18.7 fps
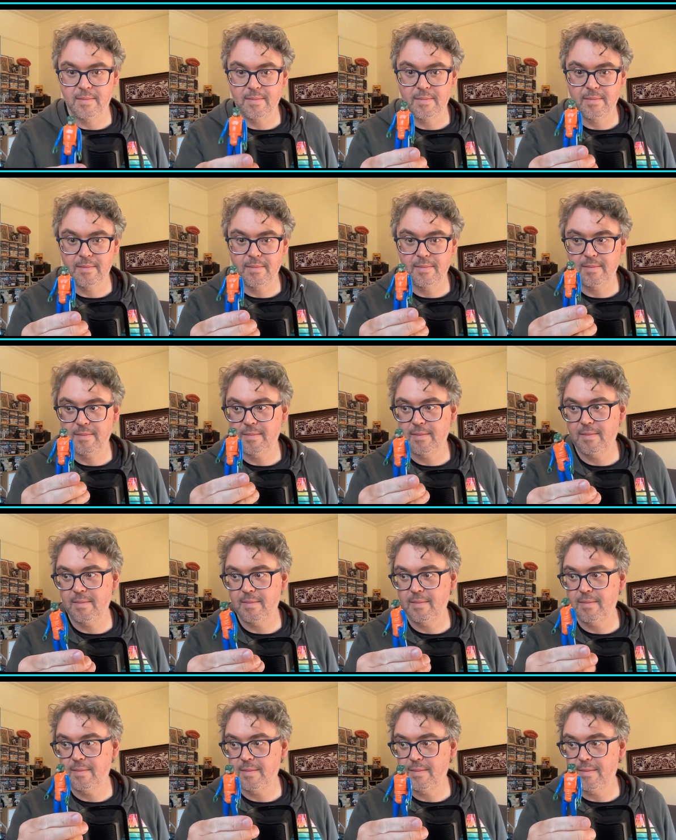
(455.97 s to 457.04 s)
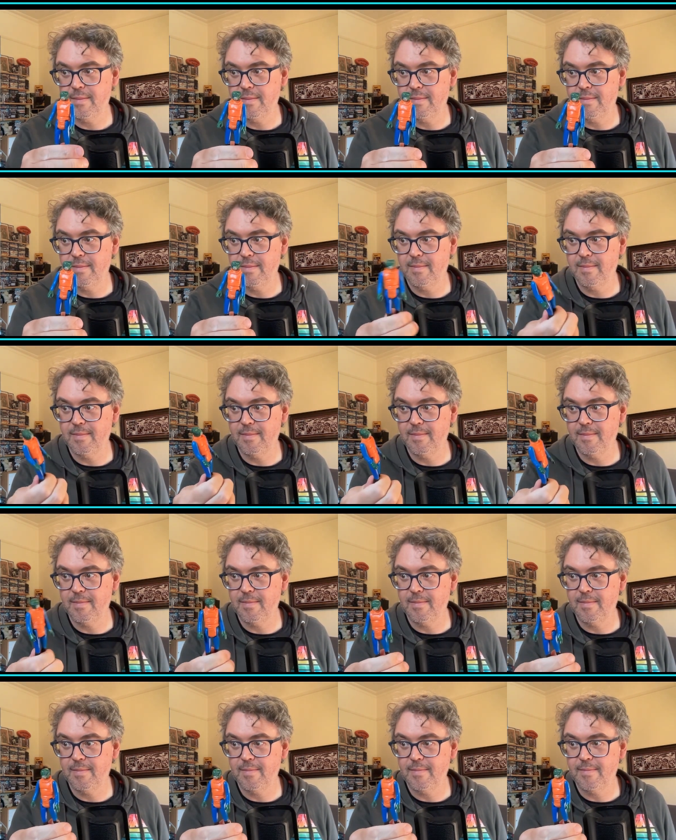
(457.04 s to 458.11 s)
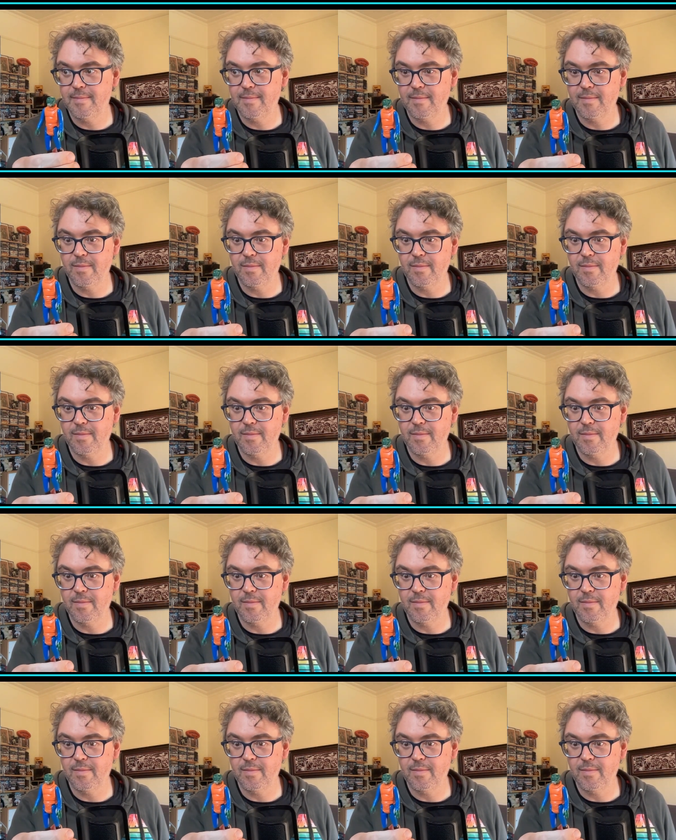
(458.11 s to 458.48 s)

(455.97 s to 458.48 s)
Nothing is said.